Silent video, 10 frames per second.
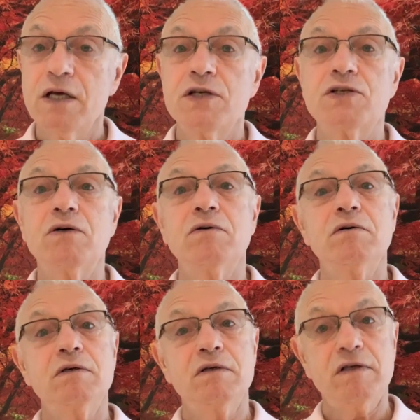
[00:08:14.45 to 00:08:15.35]

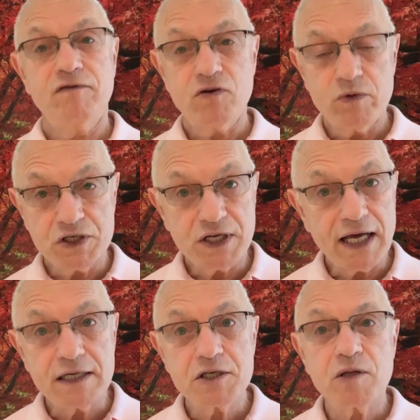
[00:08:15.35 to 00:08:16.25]
So if you wish to
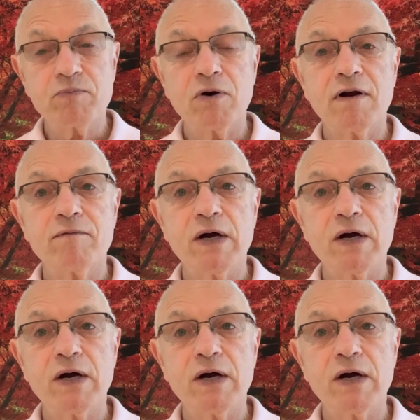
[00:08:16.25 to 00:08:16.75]
get into the program